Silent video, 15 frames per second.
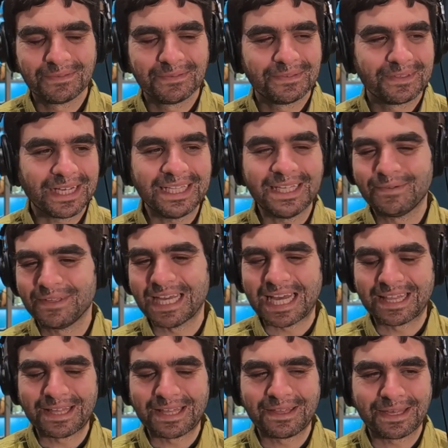And even
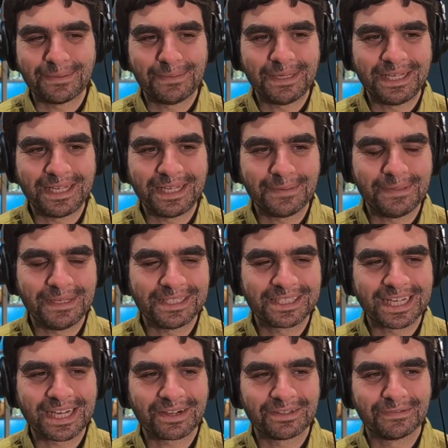that, I think he'd be
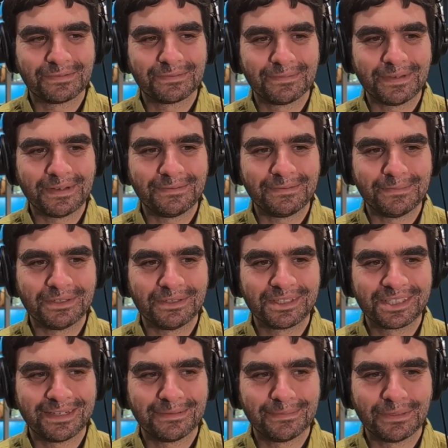scared of
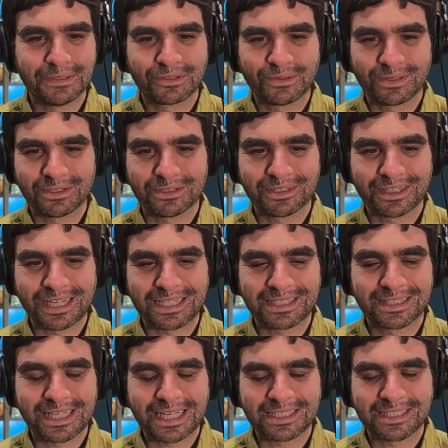most critters of that
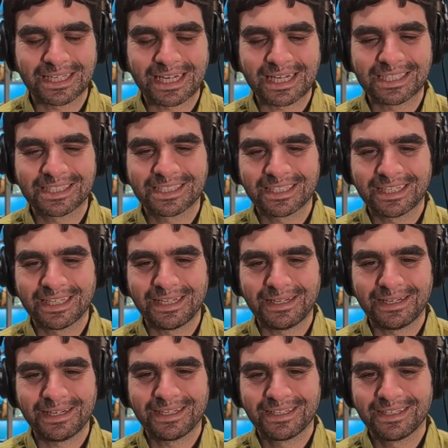size.
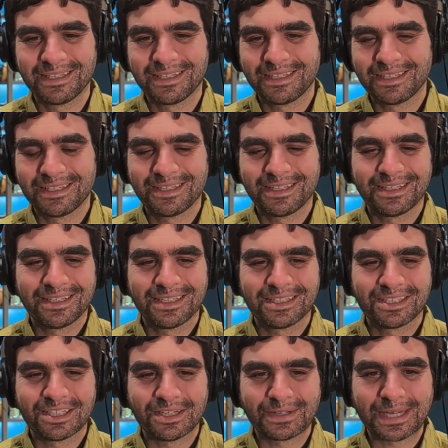
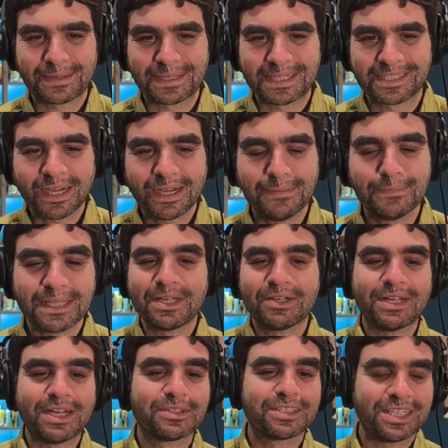So yeah, but
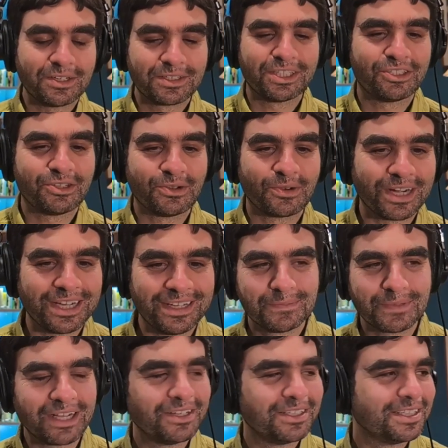here's the story.
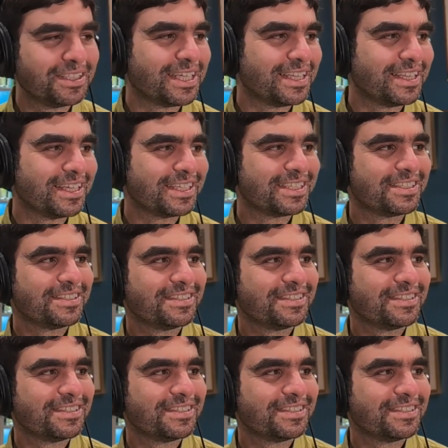I shouldn't say this.